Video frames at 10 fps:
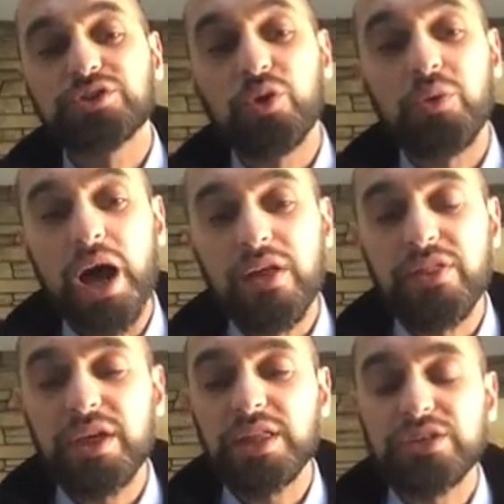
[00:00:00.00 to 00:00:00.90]
So I
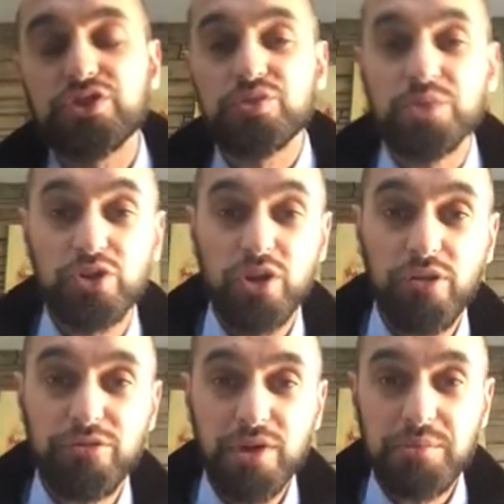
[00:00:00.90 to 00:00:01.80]
think that should be
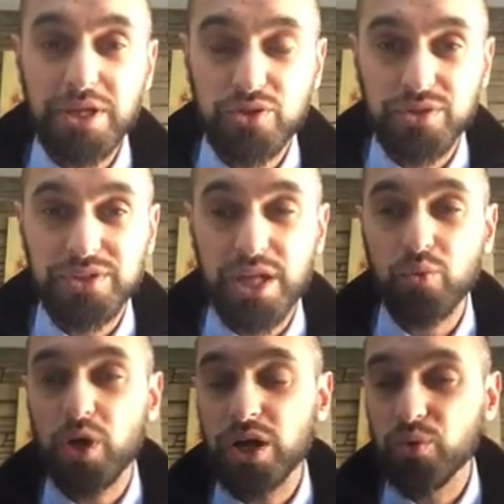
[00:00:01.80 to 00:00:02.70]
enough. It makes you
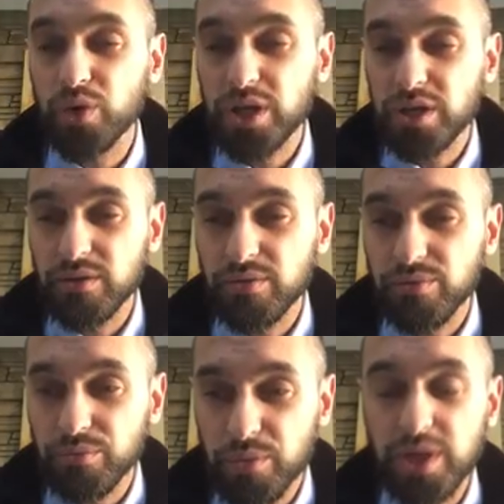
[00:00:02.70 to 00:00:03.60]
understand why we
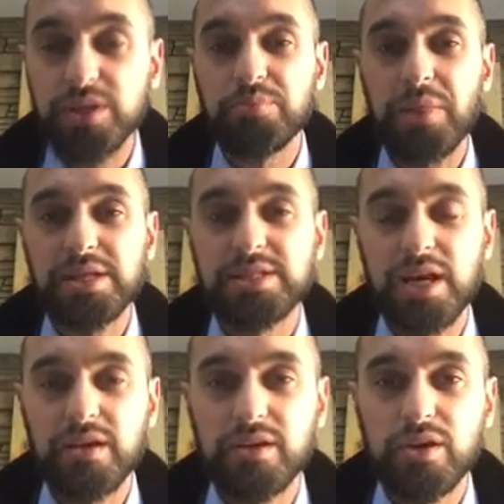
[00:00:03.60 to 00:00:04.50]
eat
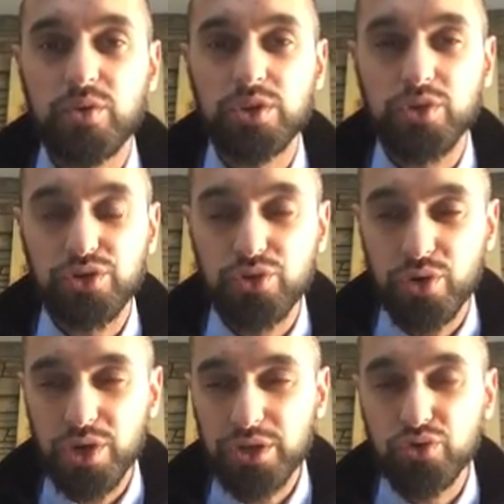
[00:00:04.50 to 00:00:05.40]
matzah. We try to
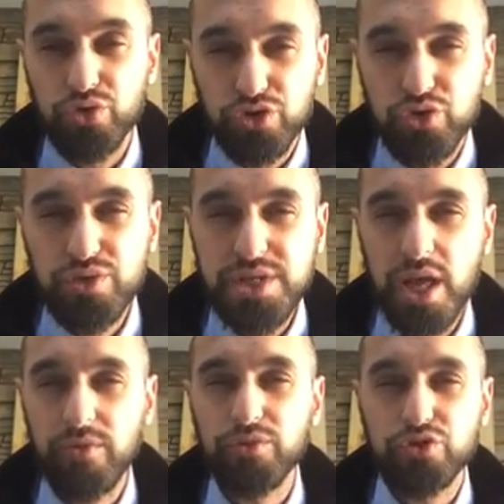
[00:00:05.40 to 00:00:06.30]
reconnect to the true
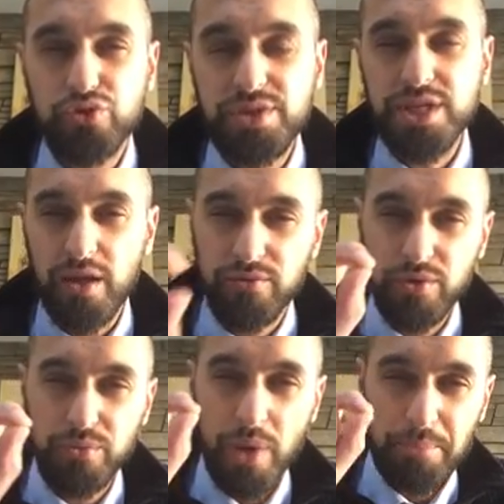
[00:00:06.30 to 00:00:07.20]
self. The true self.
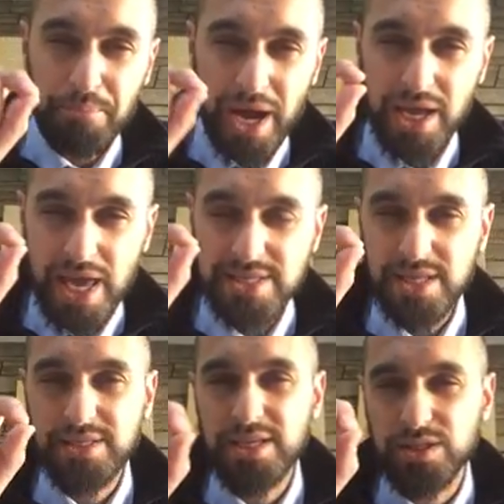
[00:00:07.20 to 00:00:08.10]
My
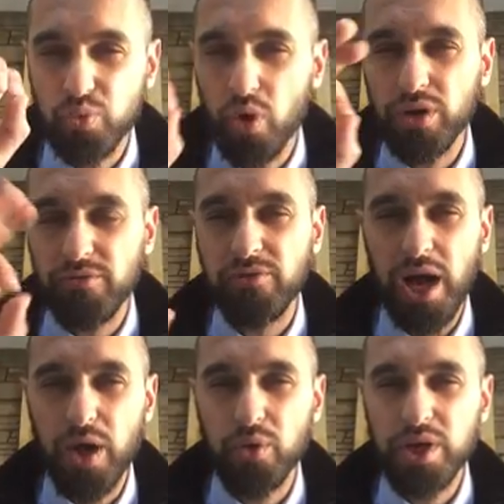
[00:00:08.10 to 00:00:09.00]
essence is water and
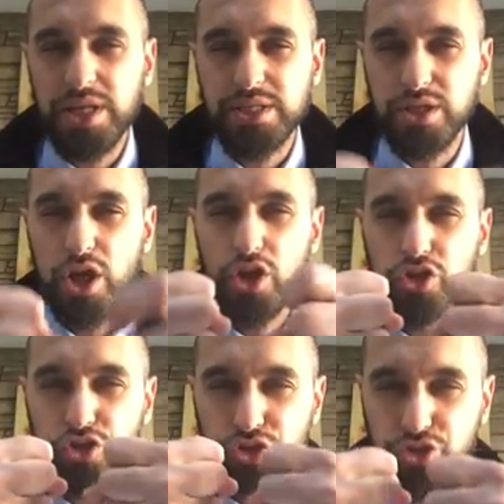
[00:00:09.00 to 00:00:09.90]
flour. It's
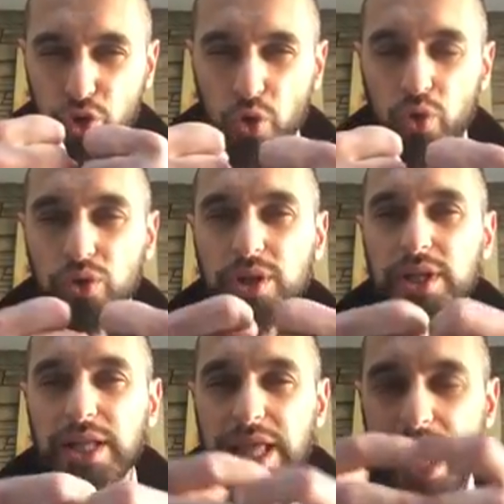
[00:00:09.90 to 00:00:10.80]
soul,
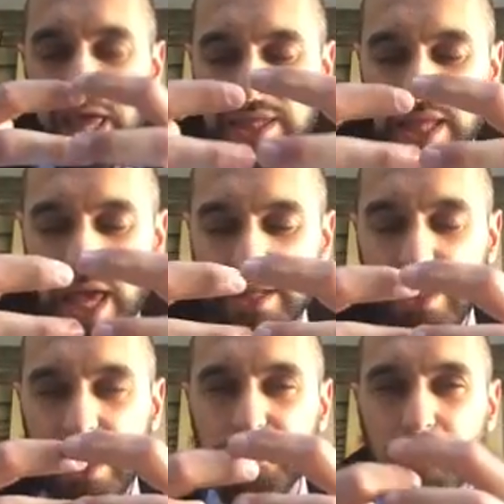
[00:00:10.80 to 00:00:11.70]
and
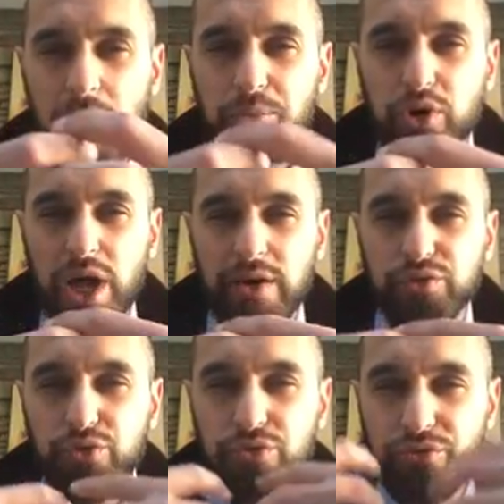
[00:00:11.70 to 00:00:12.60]
I'm gonna have
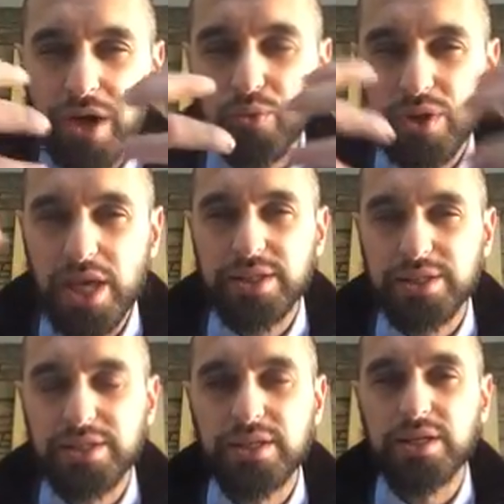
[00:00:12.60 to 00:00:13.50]
to fight with
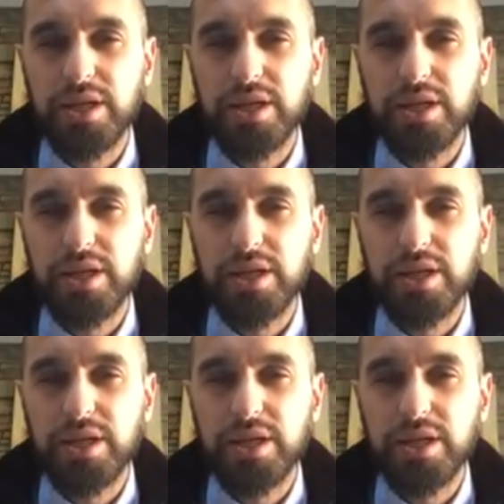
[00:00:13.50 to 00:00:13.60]
that.